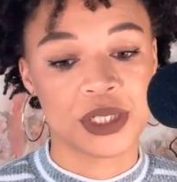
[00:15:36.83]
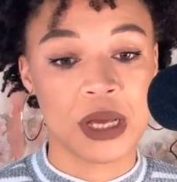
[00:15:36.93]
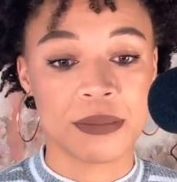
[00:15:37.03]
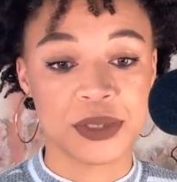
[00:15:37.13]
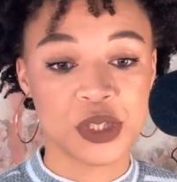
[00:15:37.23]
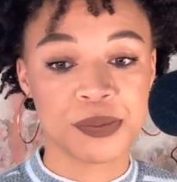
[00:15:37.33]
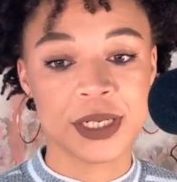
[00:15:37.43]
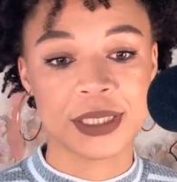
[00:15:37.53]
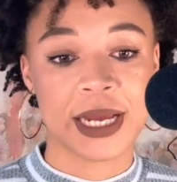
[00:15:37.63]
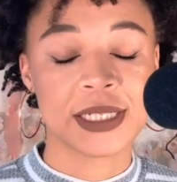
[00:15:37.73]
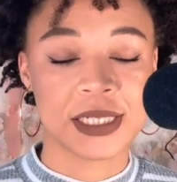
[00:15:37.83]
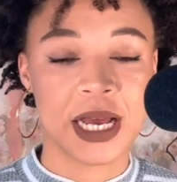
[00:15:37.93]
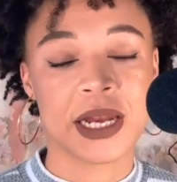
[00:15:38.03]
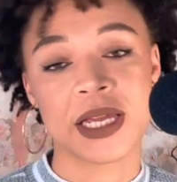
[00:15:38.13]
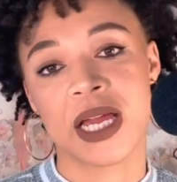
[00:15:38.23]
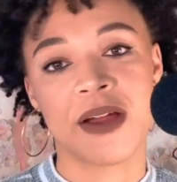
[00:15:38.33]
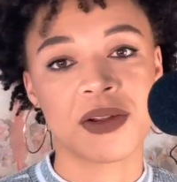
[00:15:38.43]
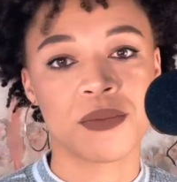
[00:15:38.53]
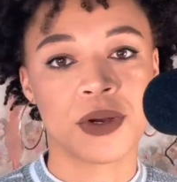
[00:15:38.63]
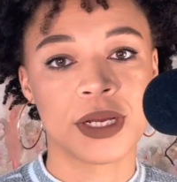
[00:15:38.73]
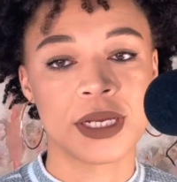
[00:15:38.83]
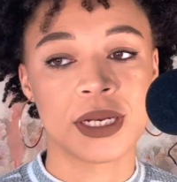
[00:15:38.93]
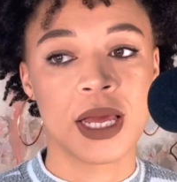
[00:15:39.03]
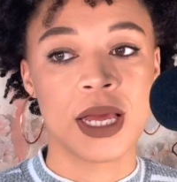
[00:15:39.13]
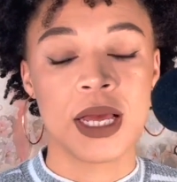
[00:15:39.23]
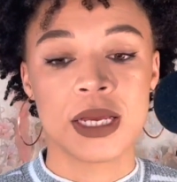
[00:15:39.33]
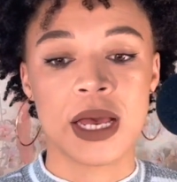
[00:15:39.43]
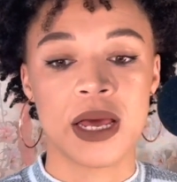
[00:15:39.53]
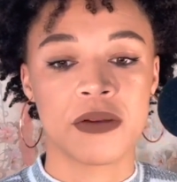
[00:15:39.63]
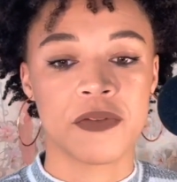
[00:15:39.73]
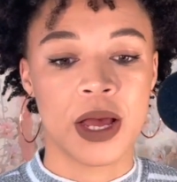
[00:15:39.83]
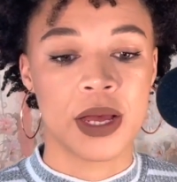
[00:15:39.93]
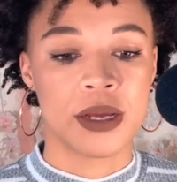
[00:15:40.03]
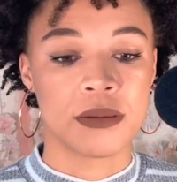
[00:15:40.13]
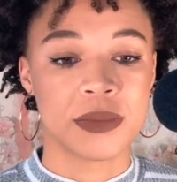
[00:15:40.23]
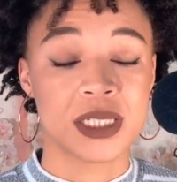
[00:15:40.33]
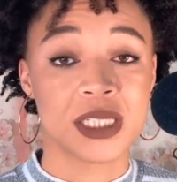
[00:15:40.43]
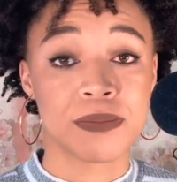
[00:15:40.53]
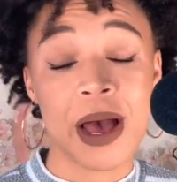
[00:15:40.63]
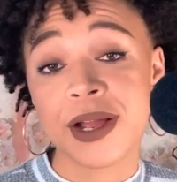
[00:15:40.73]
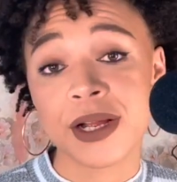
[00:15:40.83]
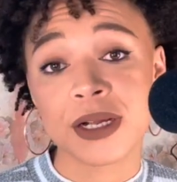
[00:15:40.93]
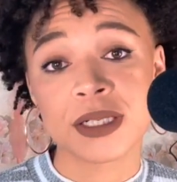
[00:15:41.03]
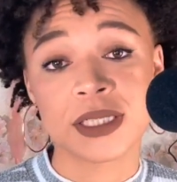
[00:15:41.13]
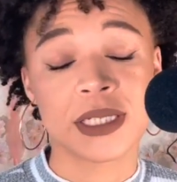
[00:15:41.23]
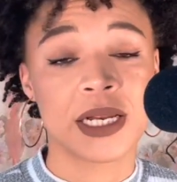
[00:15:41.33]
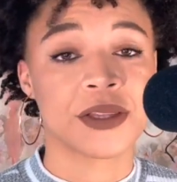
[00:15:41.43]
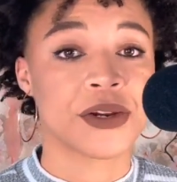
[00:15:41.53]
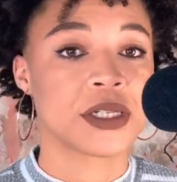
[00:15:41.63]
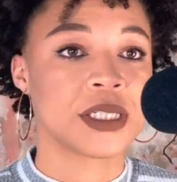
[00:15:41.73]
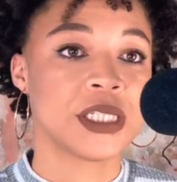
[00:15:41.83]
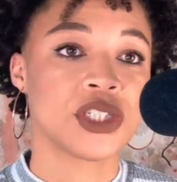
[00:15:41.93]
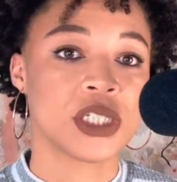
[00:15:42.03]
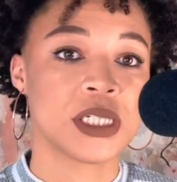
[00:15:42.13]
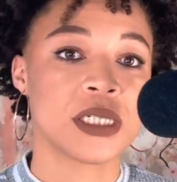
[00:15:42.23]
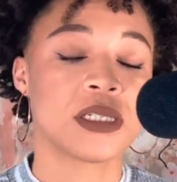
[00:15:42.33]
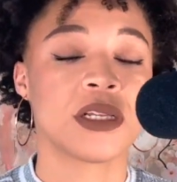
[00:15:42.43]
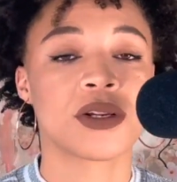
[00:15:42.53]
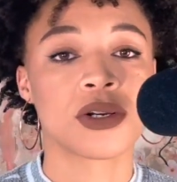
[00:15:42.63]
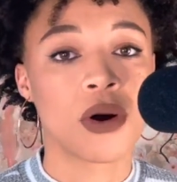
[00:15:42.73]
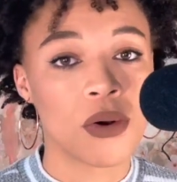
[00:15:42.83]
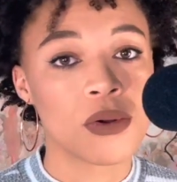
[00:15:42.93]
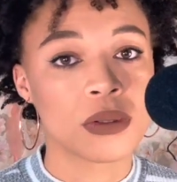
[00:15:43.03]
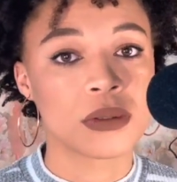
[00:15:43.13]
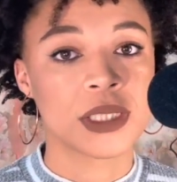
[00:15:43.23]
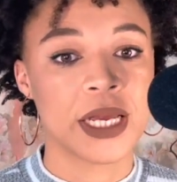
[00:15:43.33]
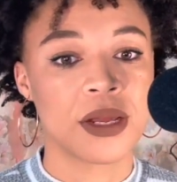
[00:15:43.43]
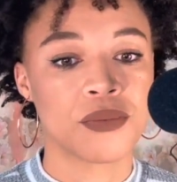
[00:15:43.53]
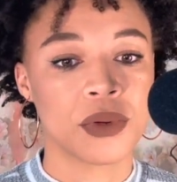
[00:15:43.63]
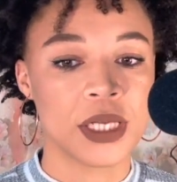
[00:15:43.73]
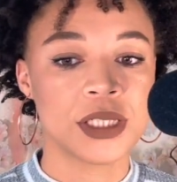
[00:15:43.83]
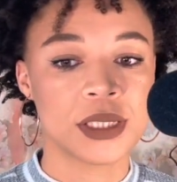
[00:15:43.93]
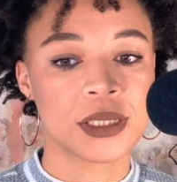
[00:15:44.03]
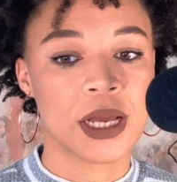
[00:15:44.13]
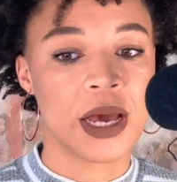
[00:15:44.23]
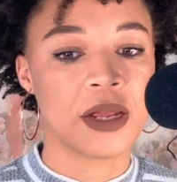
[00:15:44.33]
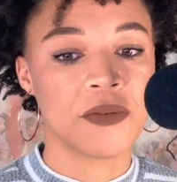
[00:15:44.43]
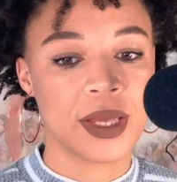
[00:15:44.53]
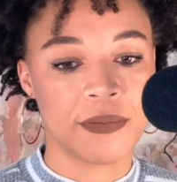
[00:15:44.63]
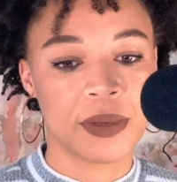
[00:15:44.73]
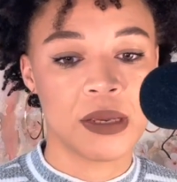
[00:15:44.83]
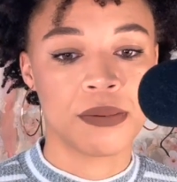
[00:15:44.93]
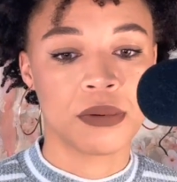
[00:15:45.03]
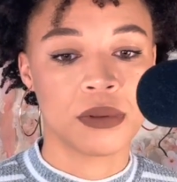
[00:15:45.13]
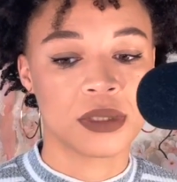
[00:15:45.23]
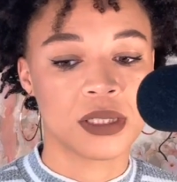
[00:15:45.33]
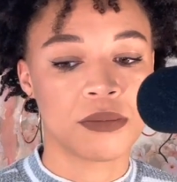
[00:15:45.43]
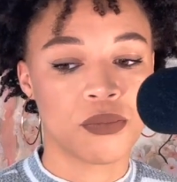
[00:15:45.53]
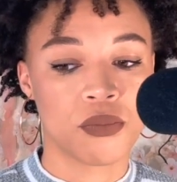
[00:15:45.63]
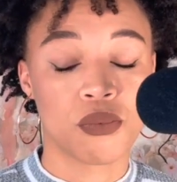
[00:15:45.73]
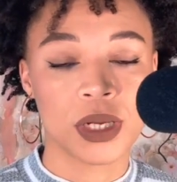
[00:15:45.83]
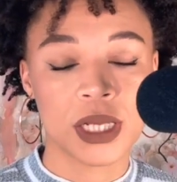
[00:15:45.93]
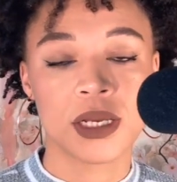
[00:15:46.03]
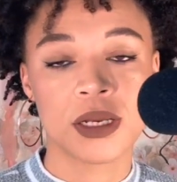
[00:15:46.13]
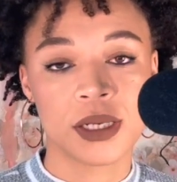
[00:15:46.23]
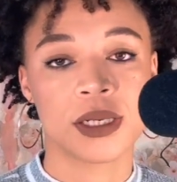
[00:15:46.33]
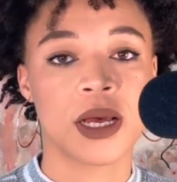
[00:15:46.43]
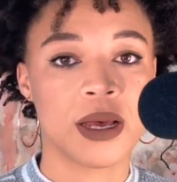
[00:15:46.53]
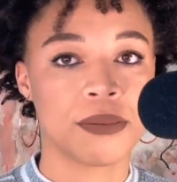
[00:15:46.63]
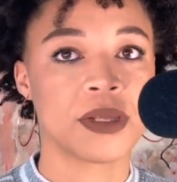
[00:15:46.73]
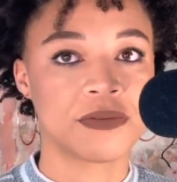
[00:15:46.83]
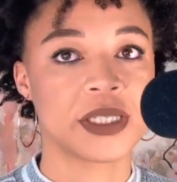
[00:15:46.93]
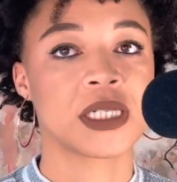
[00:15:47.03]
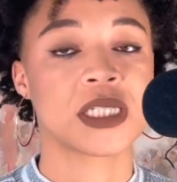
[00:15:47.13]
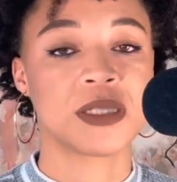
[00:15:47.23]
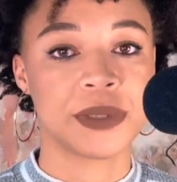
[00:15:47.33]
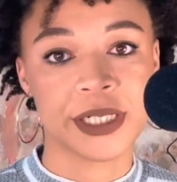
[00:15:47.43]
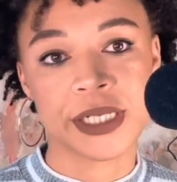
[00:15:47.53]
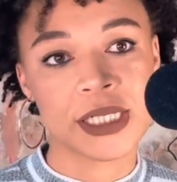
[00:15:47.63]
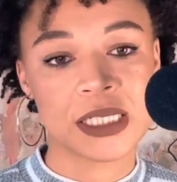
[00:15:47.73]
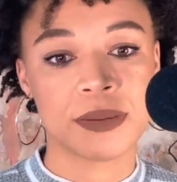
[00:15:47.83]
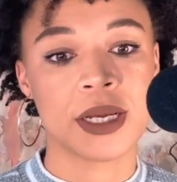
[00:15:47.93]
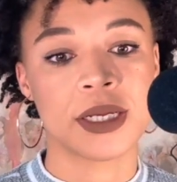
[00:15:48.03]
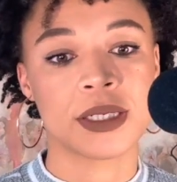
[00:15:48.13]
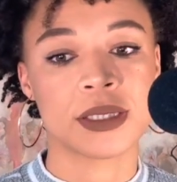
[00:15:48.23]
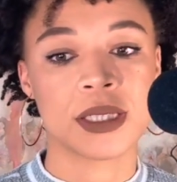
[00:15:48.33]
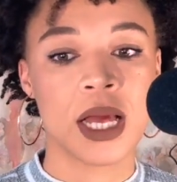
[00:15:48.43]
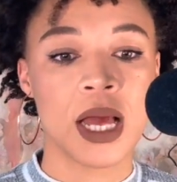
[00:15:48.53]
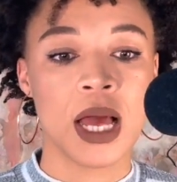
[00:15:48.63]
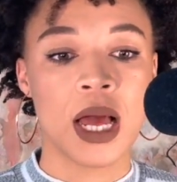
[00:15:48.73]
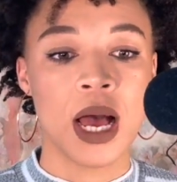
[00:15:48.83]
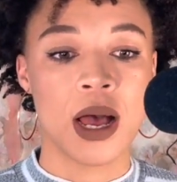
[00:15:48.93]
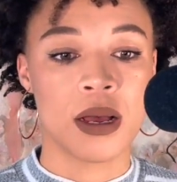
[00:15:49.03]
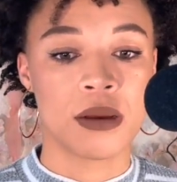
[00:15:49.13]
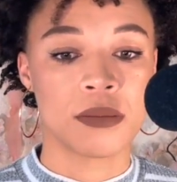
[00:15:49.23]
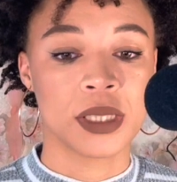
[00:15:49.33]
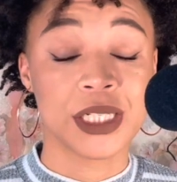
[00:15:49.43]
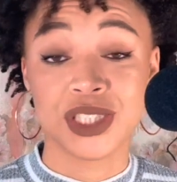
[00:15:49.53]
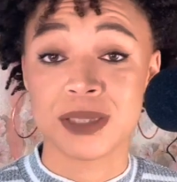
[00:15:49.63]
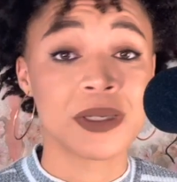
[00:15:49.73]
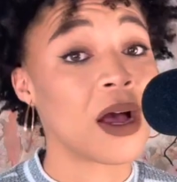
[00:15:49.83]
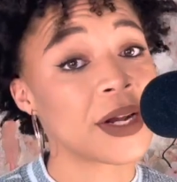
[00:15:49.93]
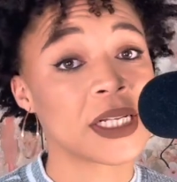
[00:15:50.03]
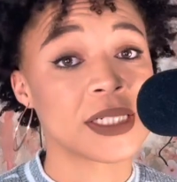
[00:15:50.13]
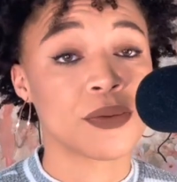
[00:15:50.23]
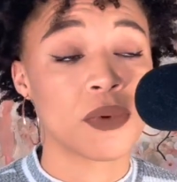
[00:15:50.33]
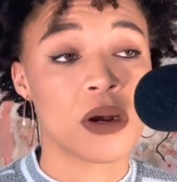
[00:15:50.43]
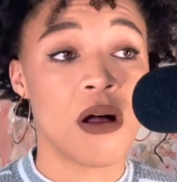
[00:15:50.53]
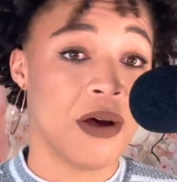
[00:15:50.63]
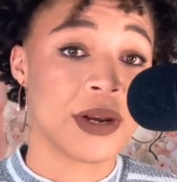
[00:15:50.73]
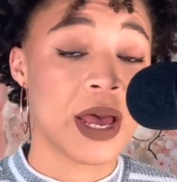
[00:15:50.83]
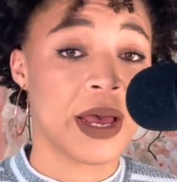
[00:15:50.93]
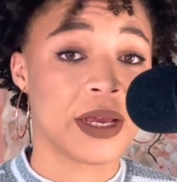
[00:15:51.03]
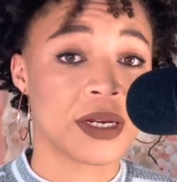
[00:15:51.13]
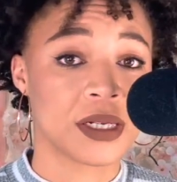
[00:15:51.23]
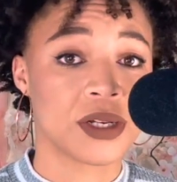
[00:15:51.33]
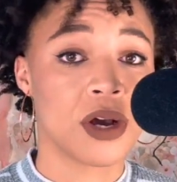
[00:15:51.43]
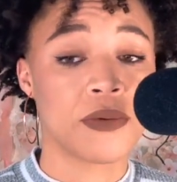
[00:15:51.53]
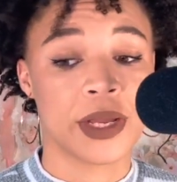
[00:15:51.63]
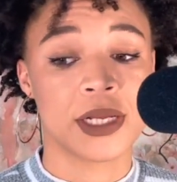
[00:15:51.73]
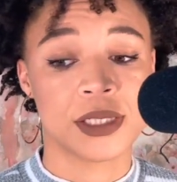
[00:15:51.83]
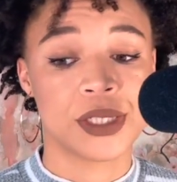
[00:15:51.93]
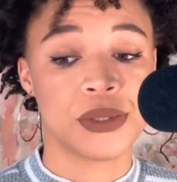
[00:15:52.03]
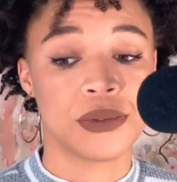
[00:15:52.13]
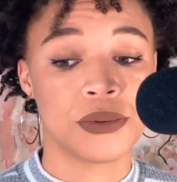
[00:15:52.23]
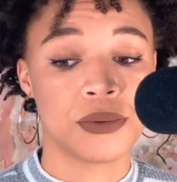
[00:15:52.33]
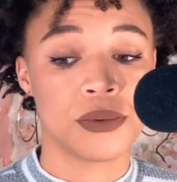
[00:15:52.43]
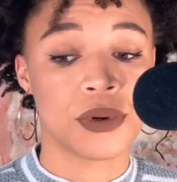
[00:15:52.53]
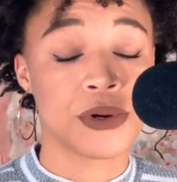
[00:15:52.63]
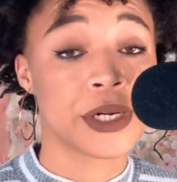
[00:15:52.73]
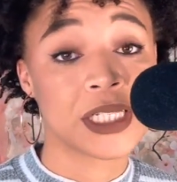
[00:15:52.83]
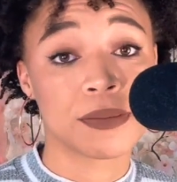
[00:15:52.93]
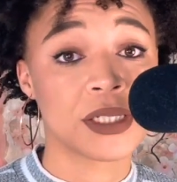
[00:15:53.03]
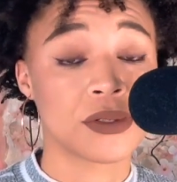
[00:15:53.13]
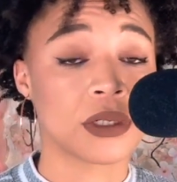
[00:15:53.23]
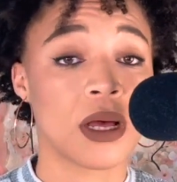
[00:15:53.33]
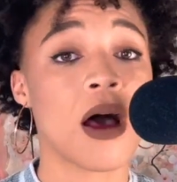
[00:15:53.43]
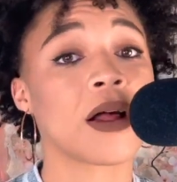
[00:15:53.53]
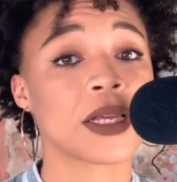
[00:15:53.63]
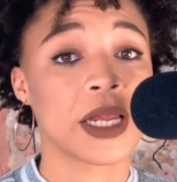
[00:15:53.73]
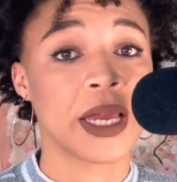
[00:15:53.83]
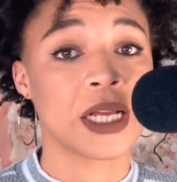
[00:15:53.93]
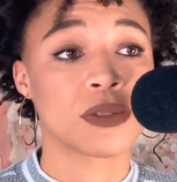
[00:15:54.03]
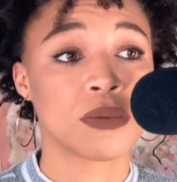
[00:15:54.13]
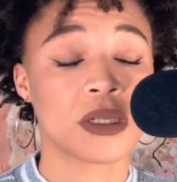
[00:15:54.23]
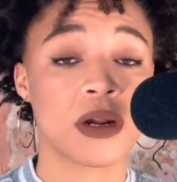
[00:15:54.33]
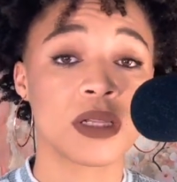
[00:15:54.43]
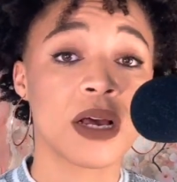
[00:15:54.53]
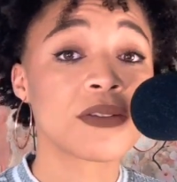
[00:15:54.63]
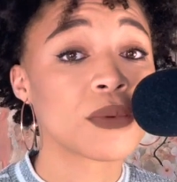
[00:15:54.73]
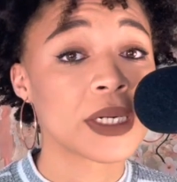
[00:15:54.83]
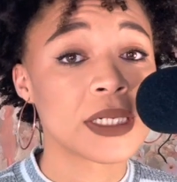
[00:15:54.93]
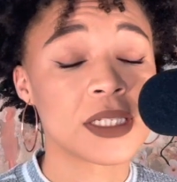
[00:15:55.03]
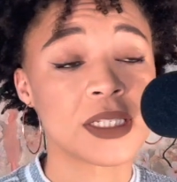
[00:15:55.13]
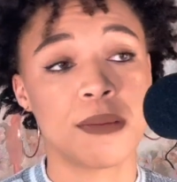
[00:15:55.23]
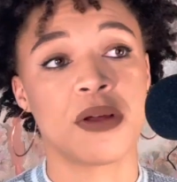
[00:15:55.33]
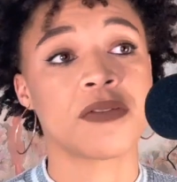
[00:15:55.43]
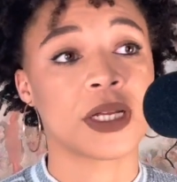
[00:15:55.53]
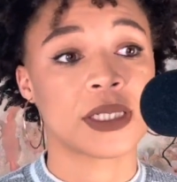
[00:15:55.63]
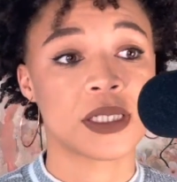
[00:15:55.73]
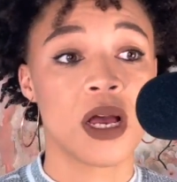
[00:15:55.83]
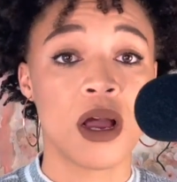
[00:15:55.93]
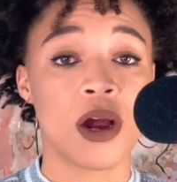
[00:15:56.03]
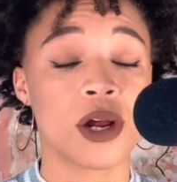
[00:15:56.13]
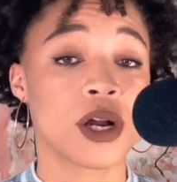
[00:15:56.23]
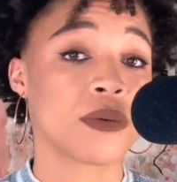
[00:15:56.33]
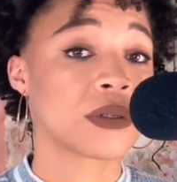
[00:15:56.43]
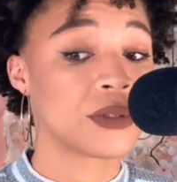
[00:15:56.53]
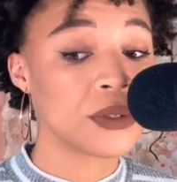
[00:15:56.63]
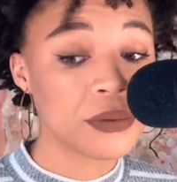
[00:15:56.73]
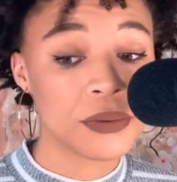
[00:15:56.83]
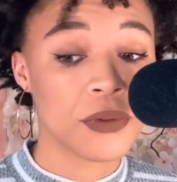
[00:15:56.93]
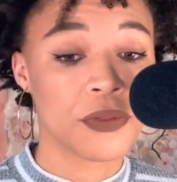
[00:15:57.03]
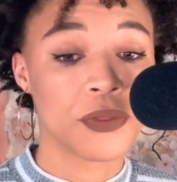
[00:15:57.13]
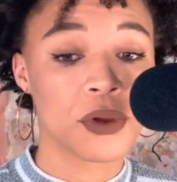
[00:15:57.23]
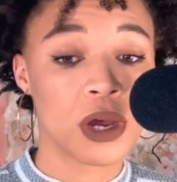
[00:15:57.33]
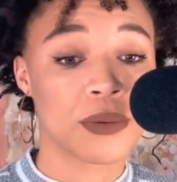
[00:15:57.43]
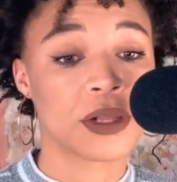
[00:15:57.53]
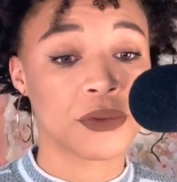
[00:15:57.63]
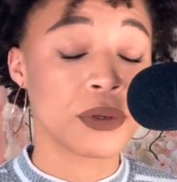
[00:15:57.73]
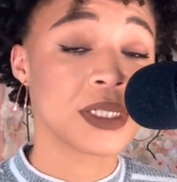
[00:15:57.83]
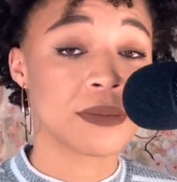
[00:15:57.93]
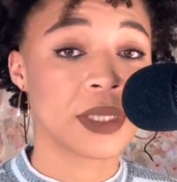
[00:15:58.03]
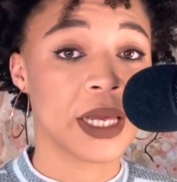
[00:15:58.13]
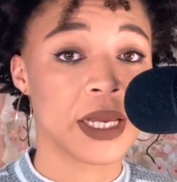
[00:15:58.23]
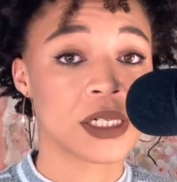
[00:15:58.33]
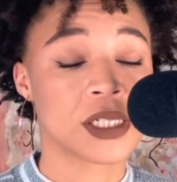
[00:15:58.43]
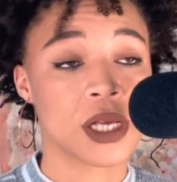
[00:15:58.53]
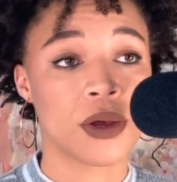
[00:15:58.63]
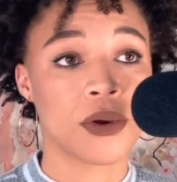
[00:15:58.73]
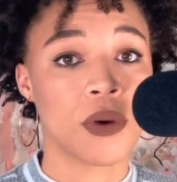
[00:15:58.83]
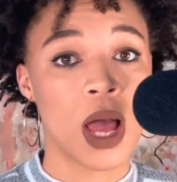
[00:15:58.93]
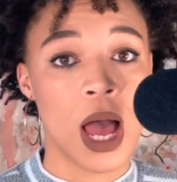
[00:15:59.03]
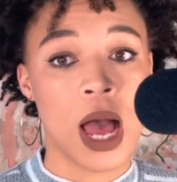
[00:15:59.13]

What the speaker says: So I'm super excited to kind of get everyone kind of inspired, setting their intentions and their goals, and really just kind of give people some really good uplifting spirits because let's just be honest, we're all not going into Christmas or the holidays with our loved ones. Some of us are going through some things. So